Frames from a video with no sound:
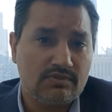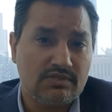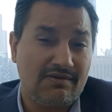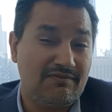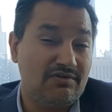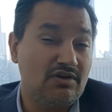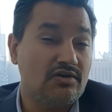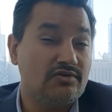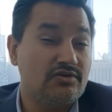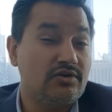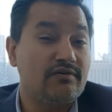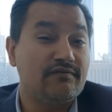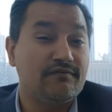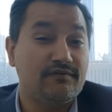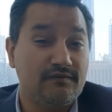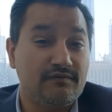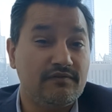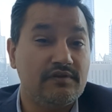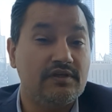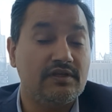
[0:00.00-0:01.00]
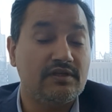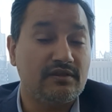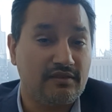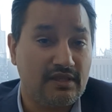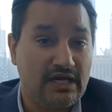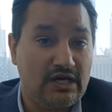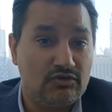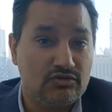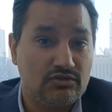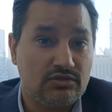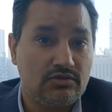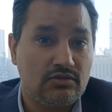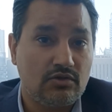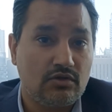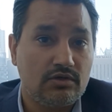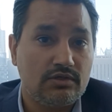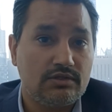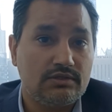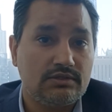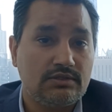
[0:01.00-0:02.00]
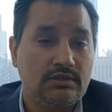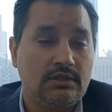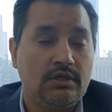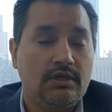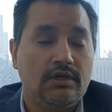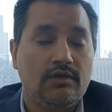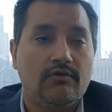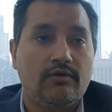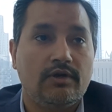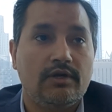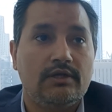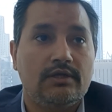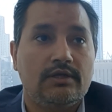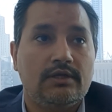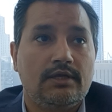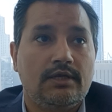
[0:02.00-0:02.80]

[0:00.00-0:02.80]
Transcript: $750,000, right?